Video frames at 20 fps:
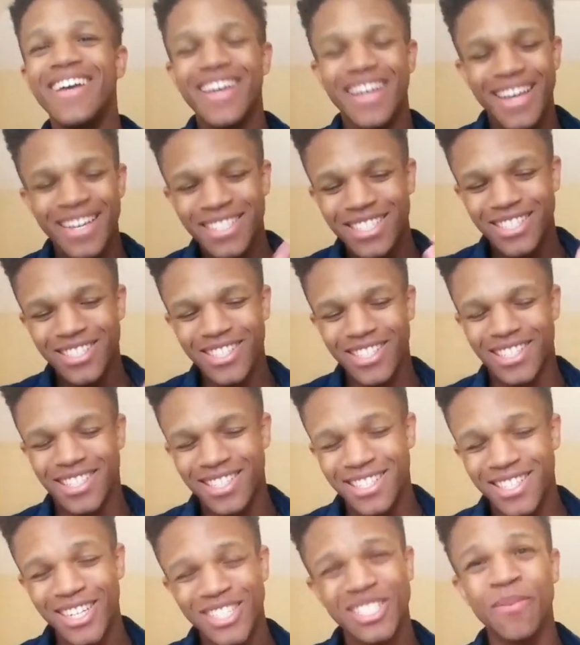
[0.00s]
It's just
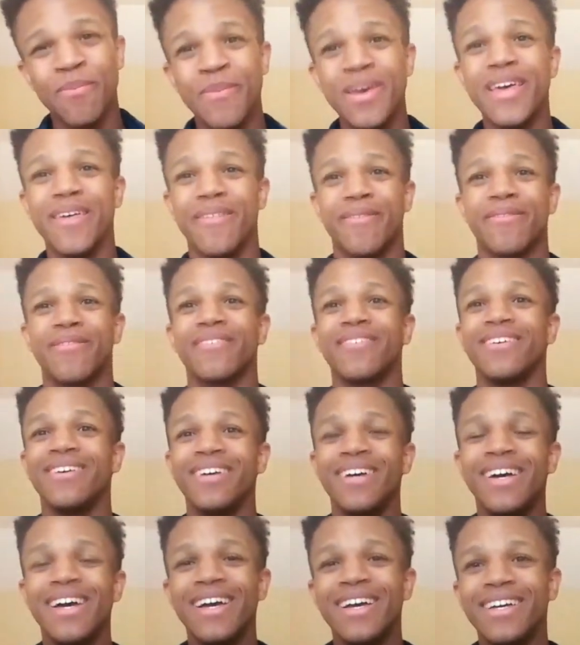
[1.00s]
such a myth.
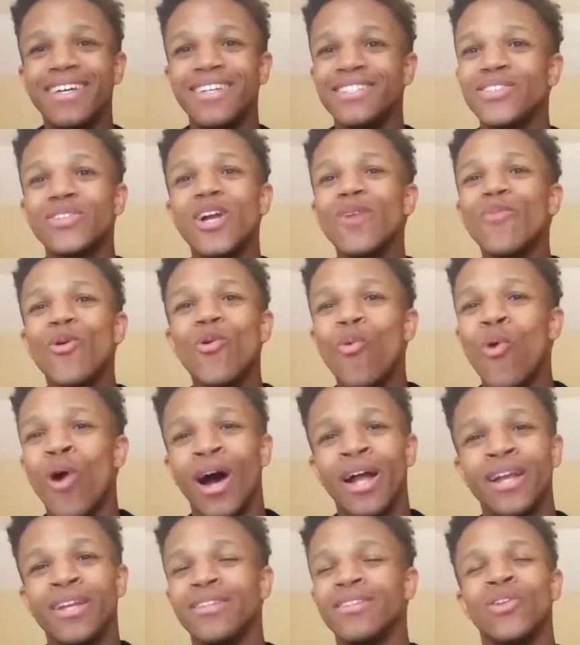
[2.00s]
So number
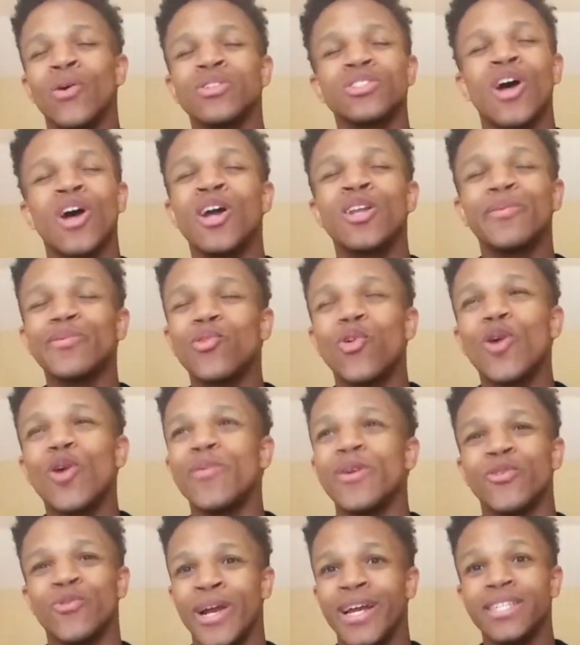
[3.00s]
one, those
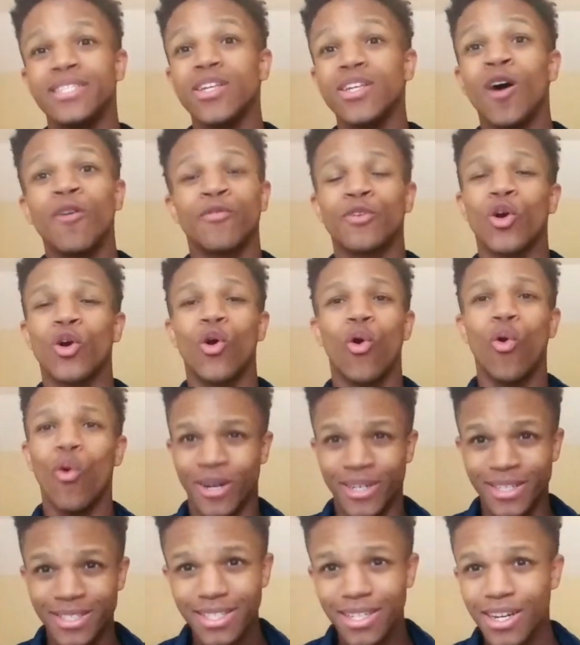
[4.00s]
unemployment rates, of
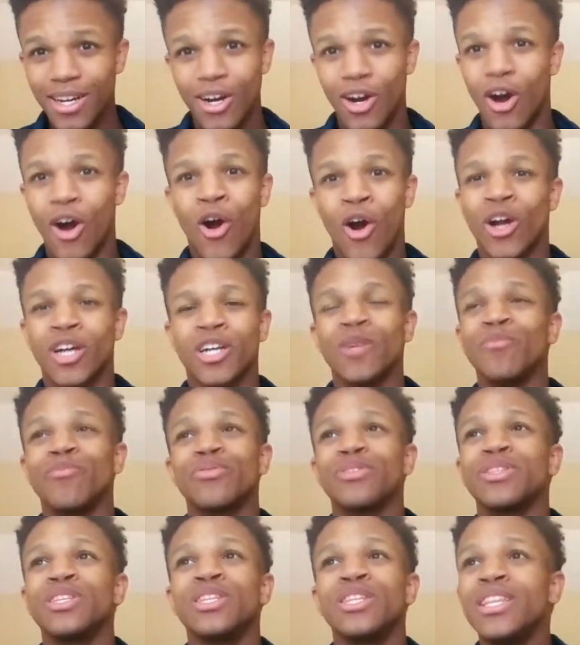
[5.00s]
course, are
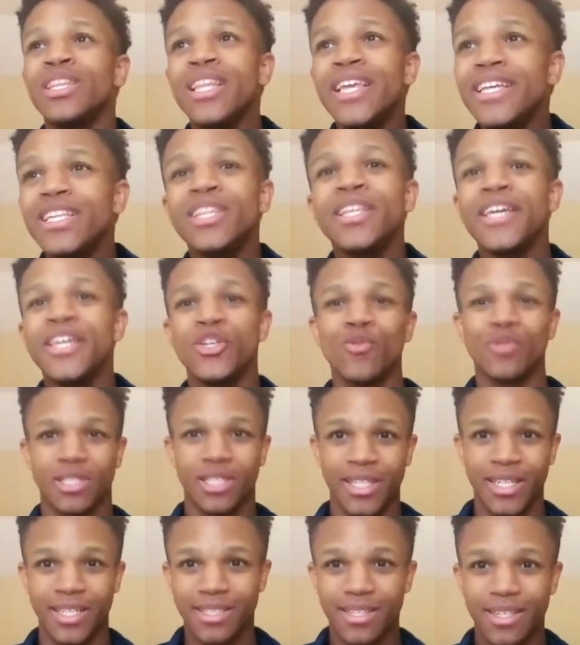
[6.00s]
completely
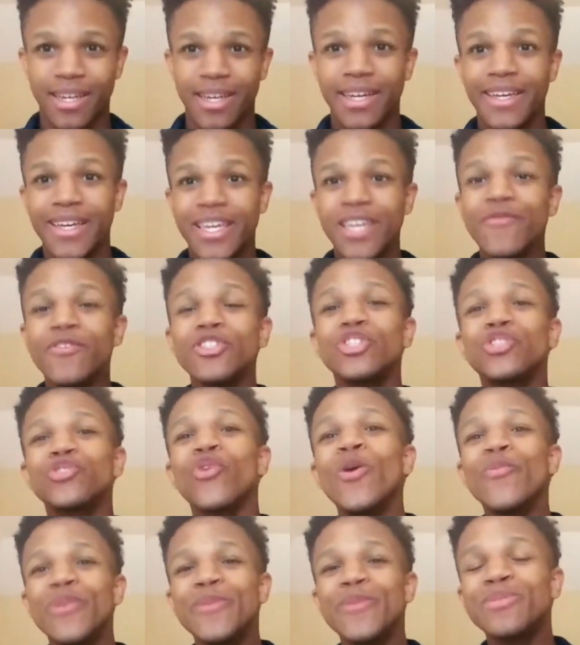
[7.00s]
useless. Even
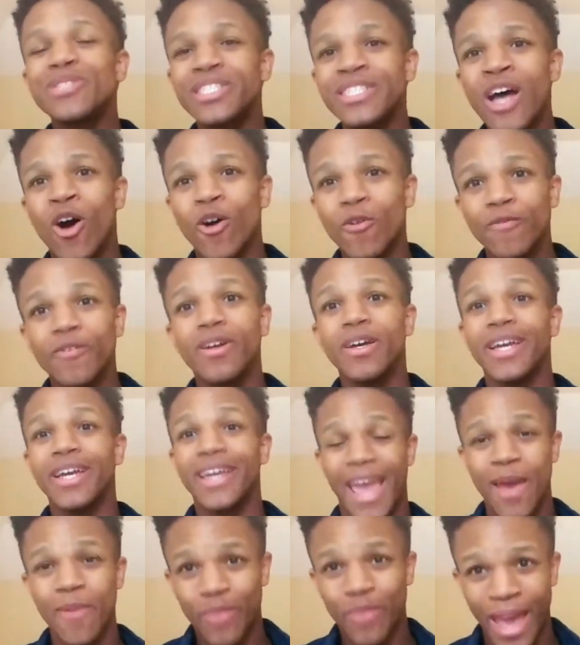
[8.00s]
Trump himself
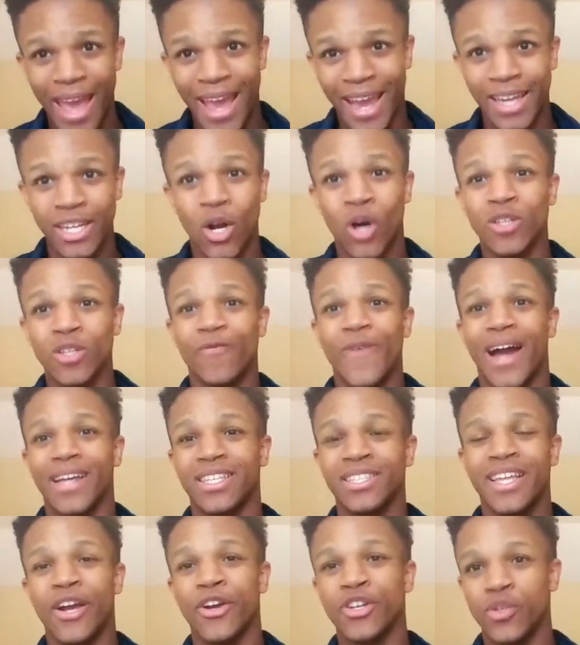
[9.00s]
campaigned on the fact
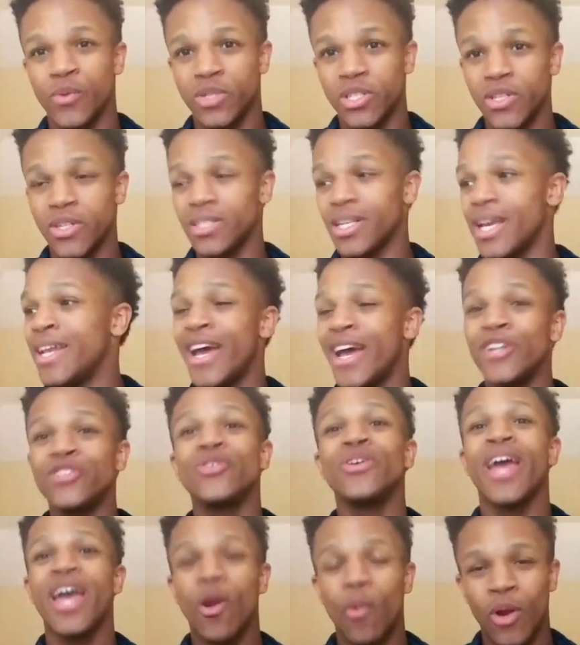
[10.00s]
that they are useless, and Andrew
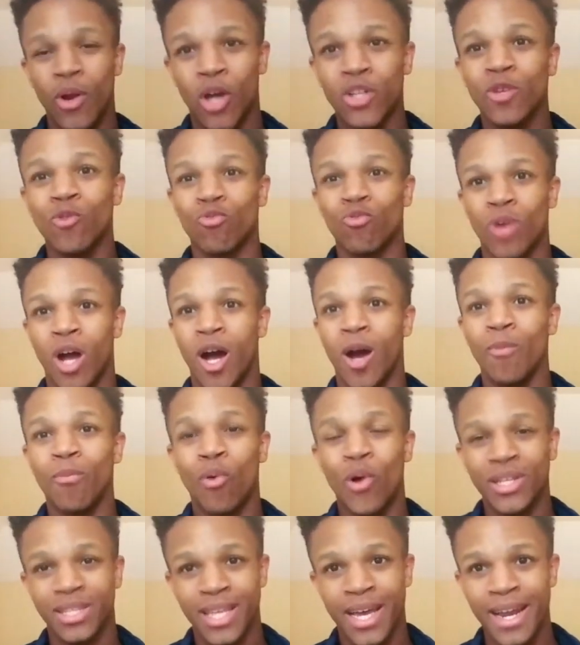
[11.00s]
Yang went on to
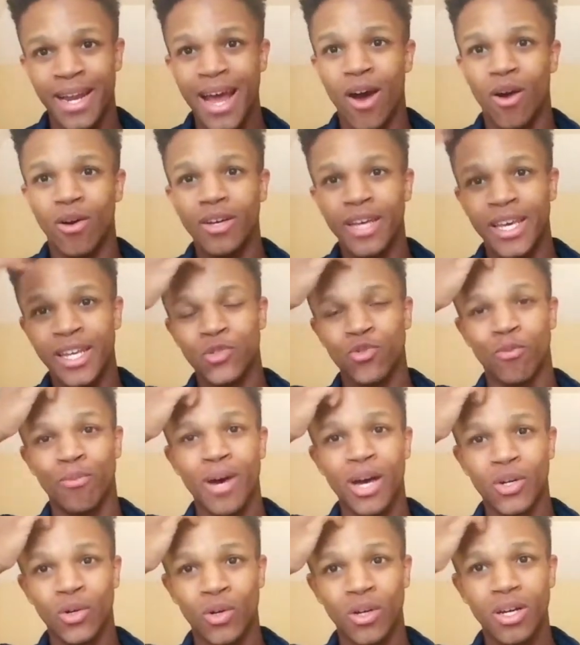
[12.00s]
point that out in his
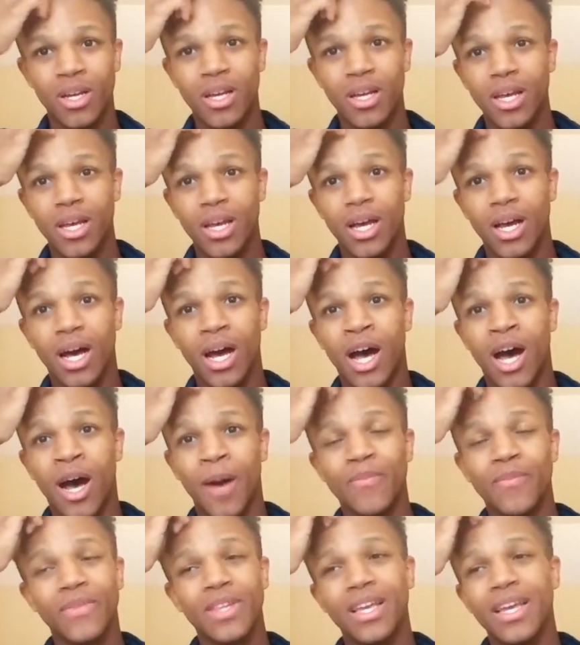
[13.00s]
rebuttal.
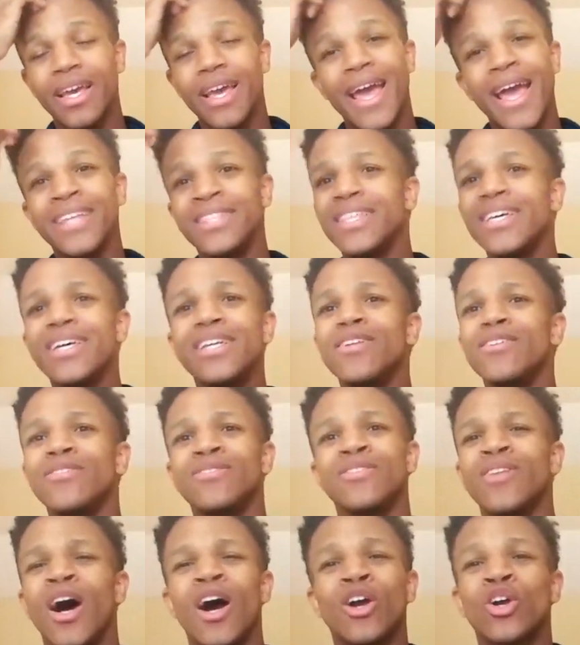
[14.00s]
And then
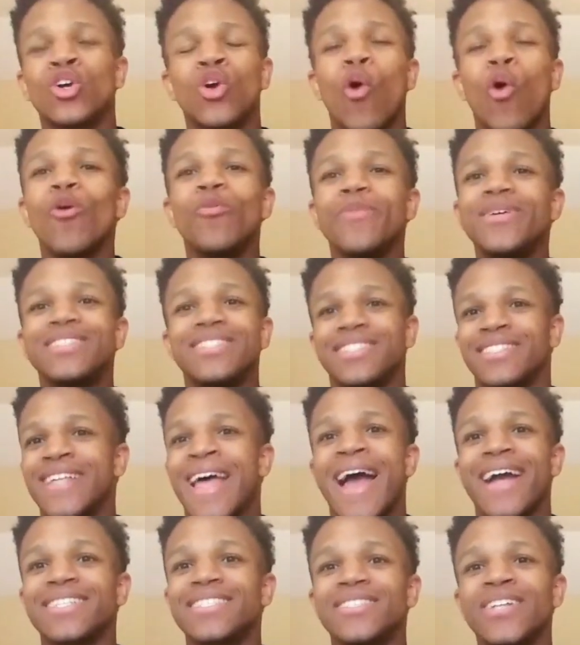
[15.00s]
a Goldman
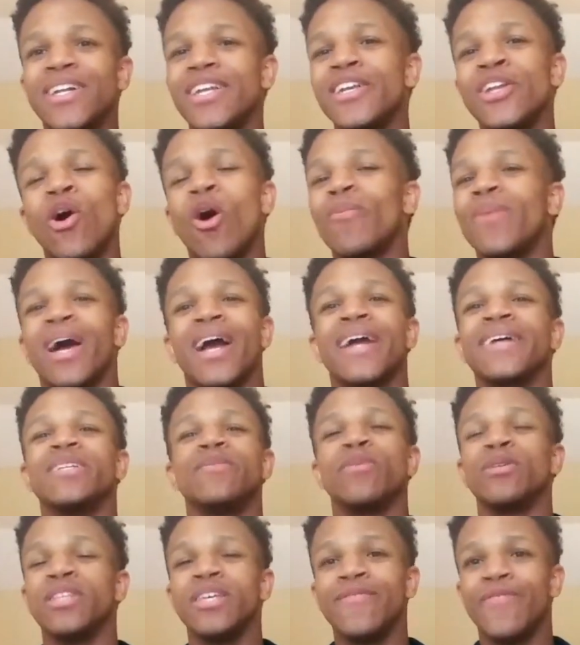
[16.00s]
Sachs study. No, I'm not going to
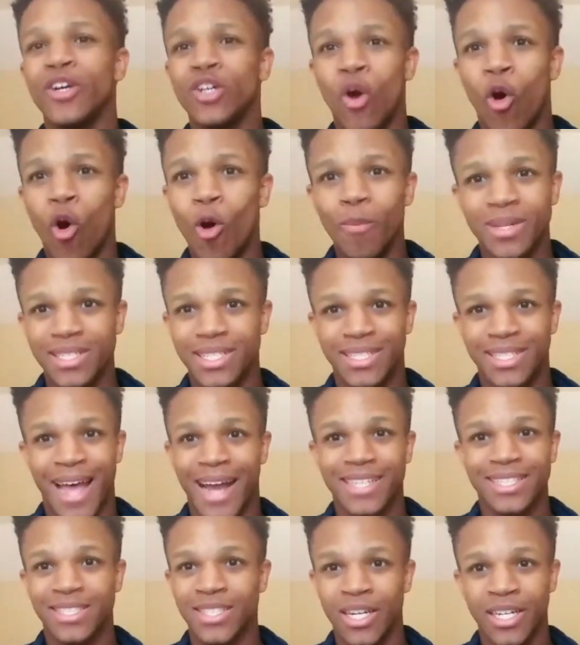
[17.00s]
believe a Goldman
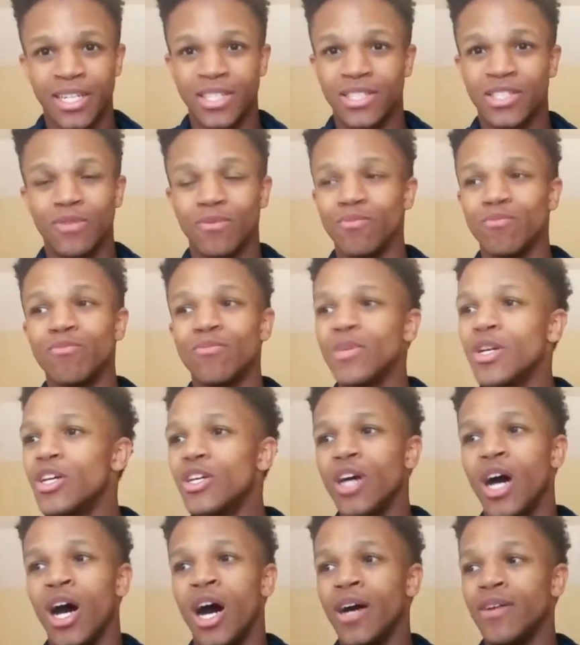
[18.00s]
Sachs study to
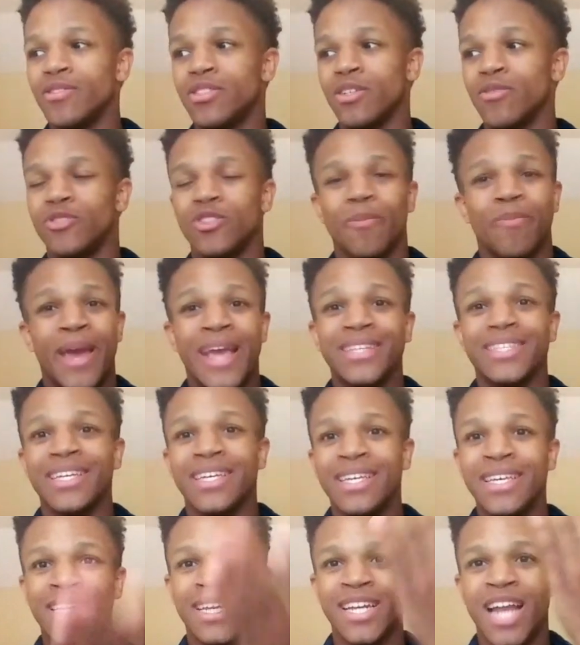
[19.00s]
paint
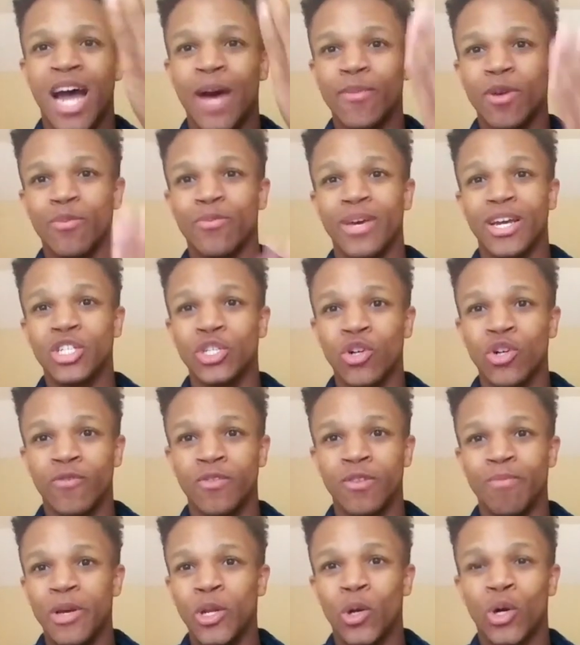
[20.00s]
the economic picture
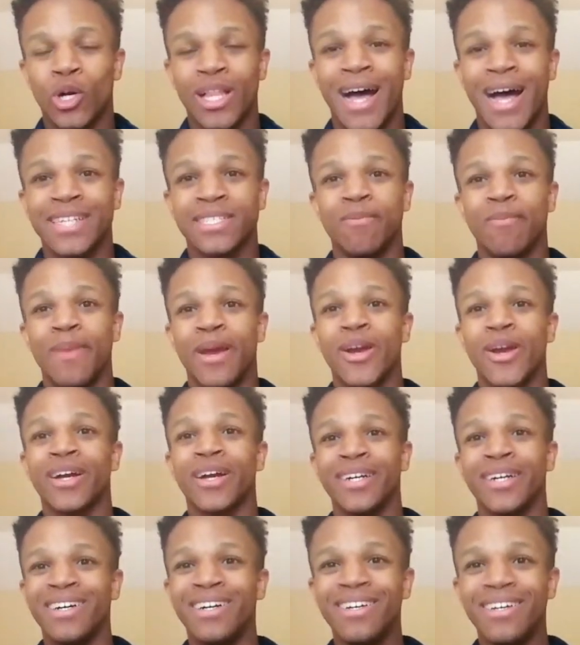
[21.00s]
of middle-class America.